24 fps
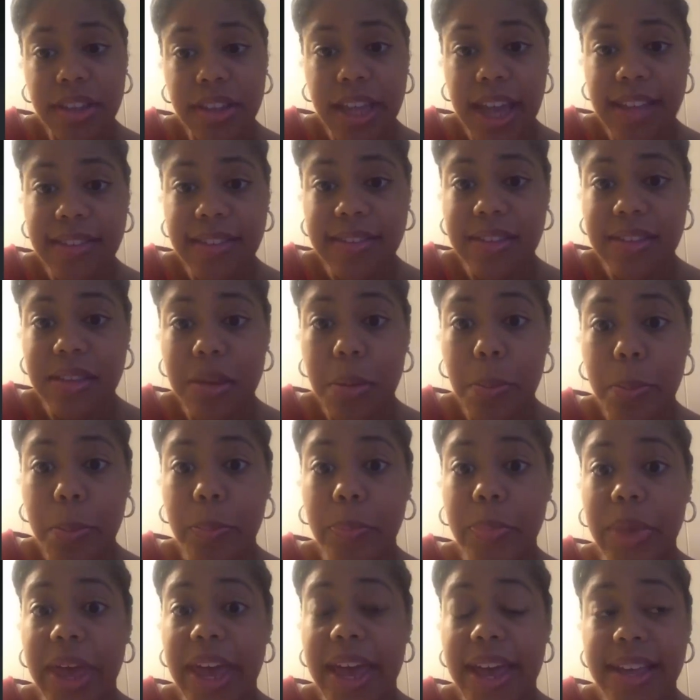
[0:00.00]
That's the
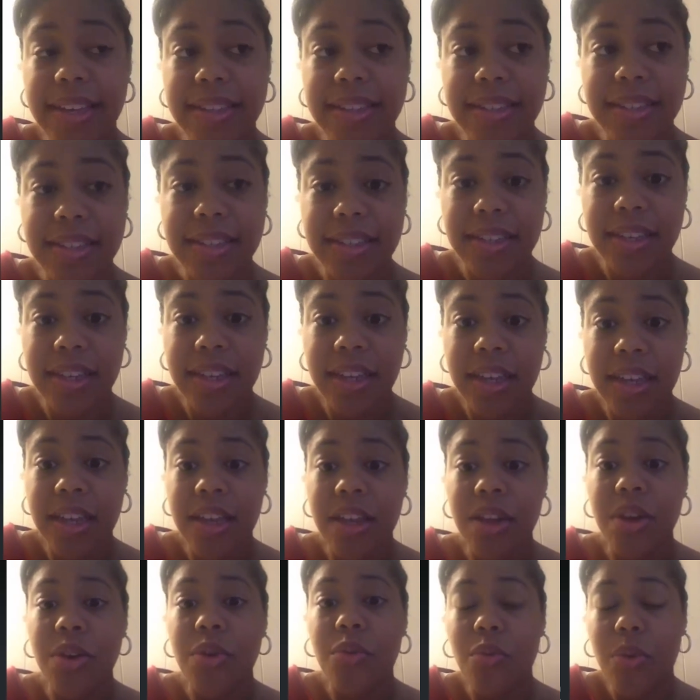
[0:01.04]
best
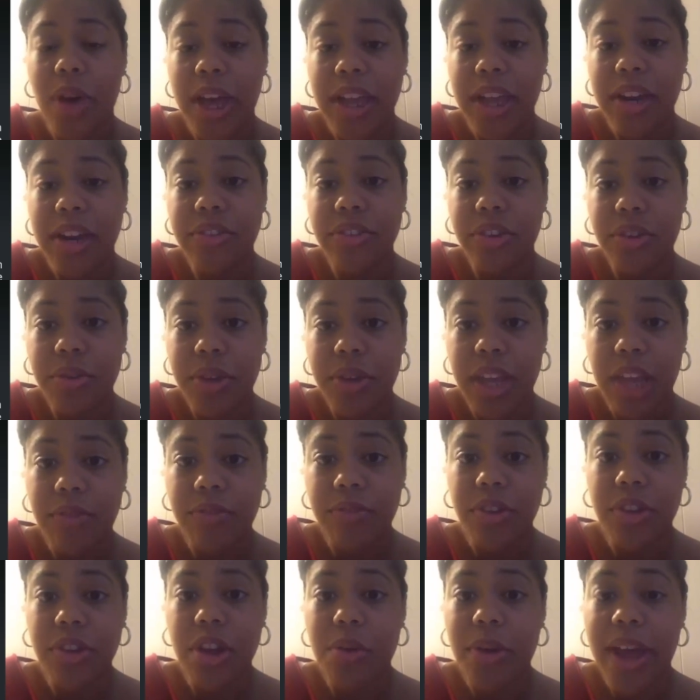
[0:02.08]
way to do it.
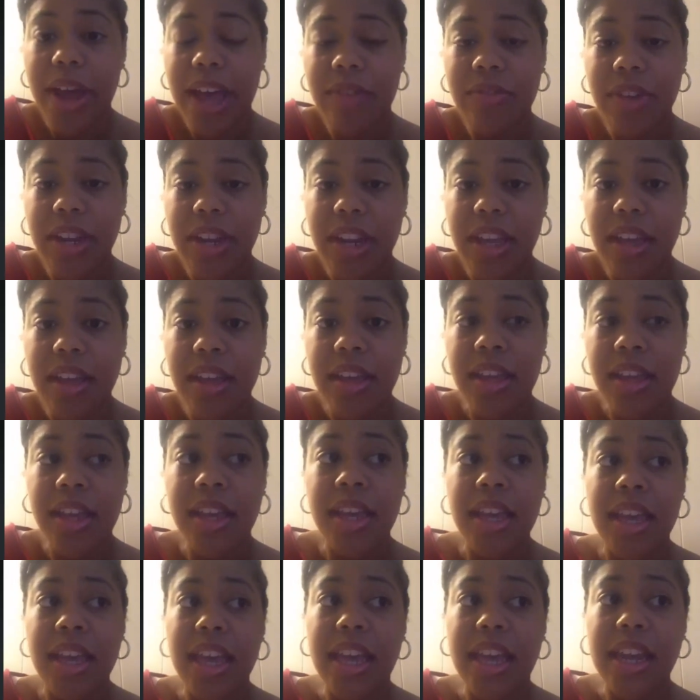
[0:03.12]
If you don't have any
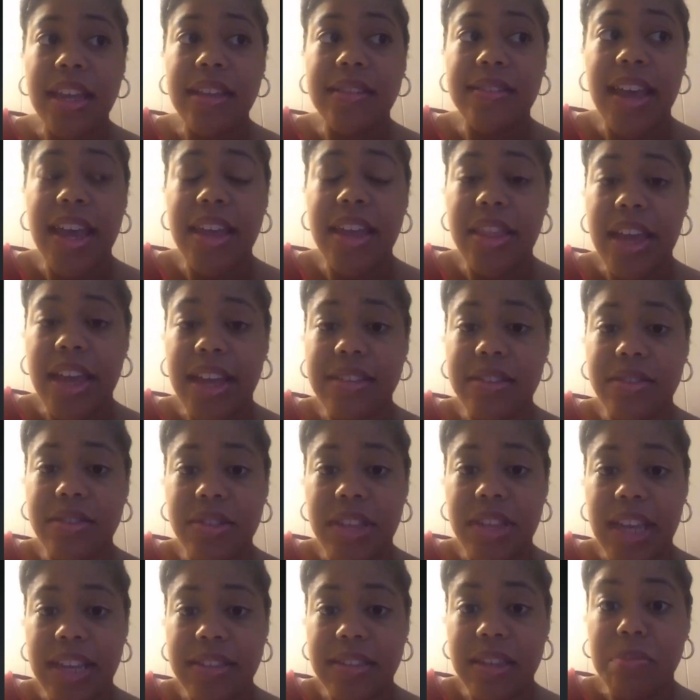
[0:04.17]
debt
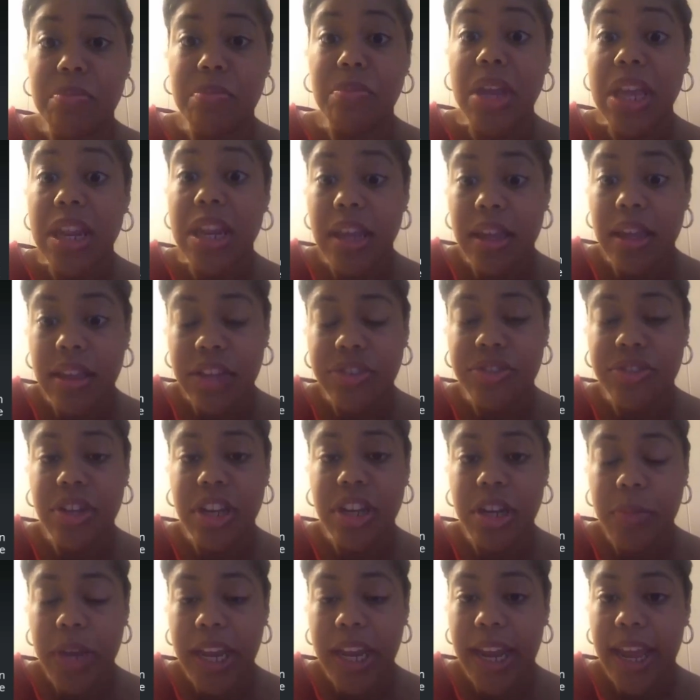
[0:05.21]
that's immediate that you
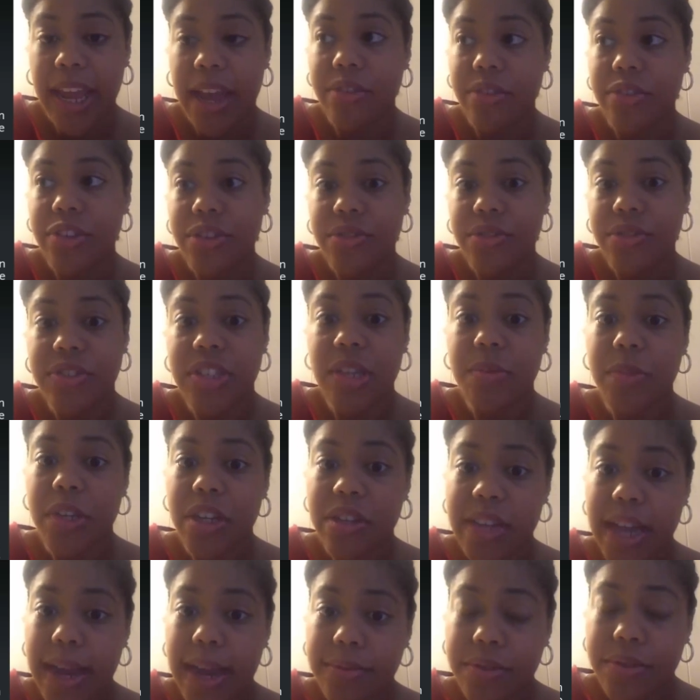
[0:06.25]
need to pay down, use some of
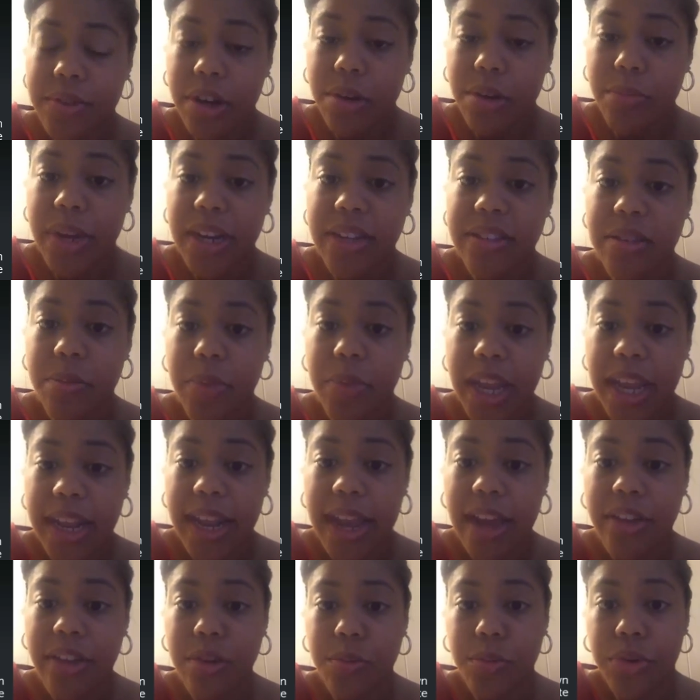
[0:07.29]
your tax return money to pay
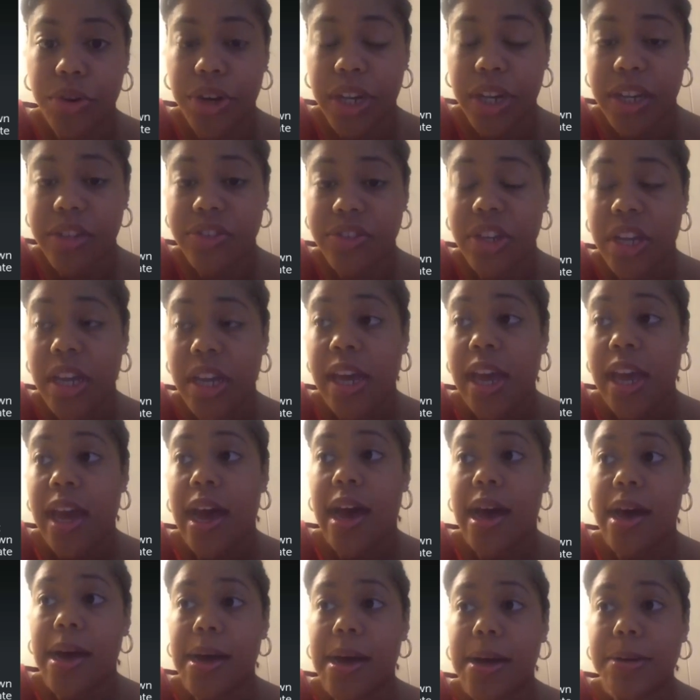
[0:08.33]
down your mortgage.
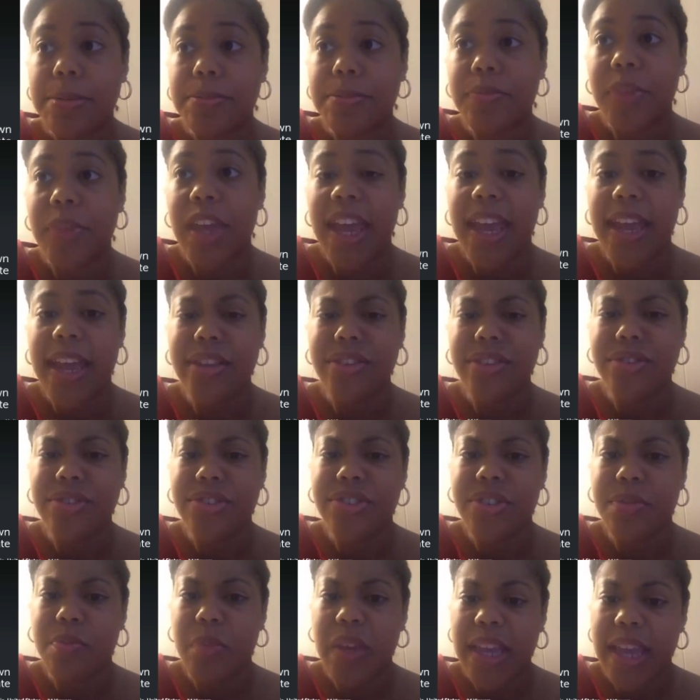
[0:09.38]
And you
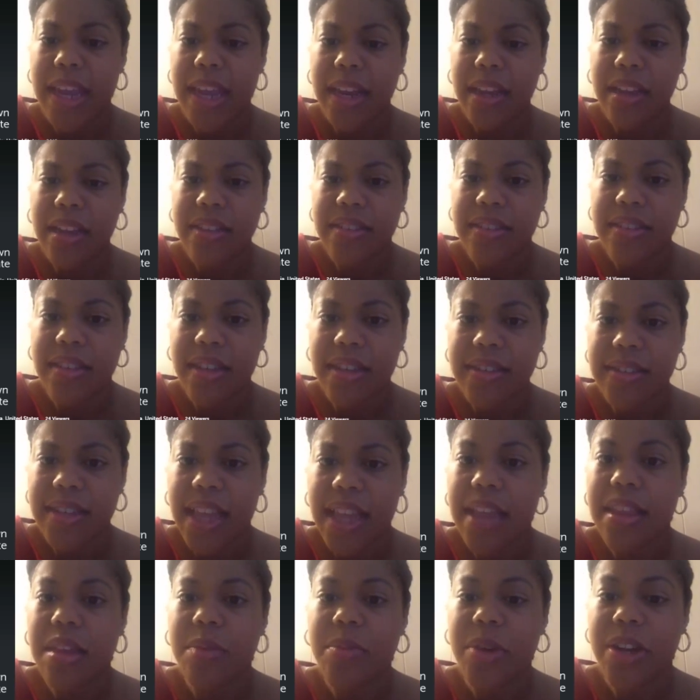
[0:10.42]
should be getting a
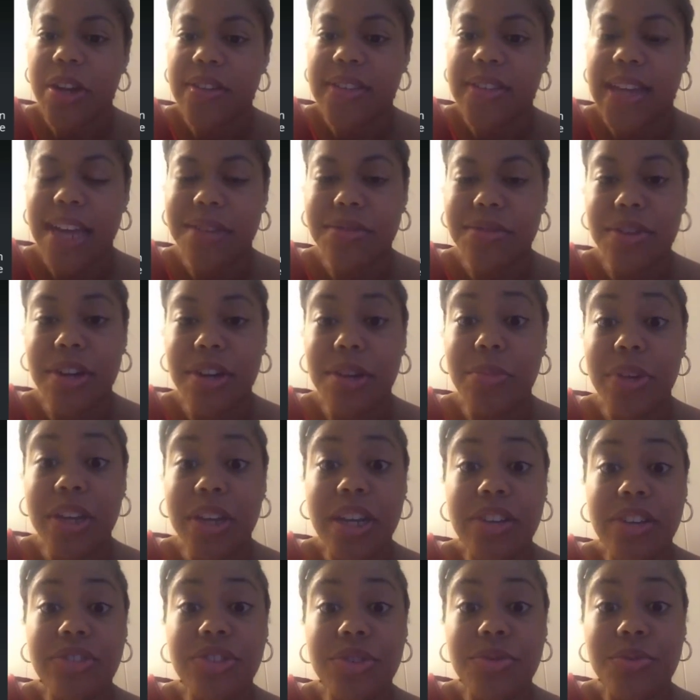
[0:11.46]
slightly bigger tax return
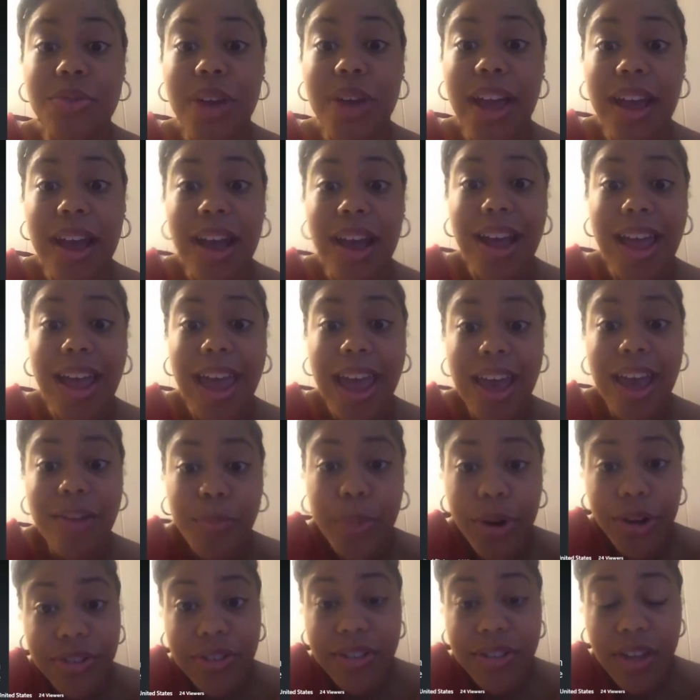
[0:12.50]
because you have
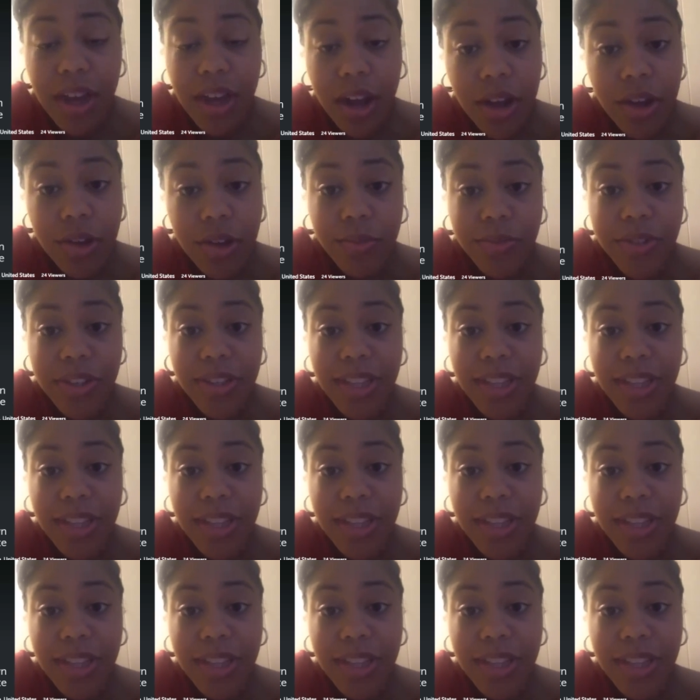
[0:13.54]
purchased a home.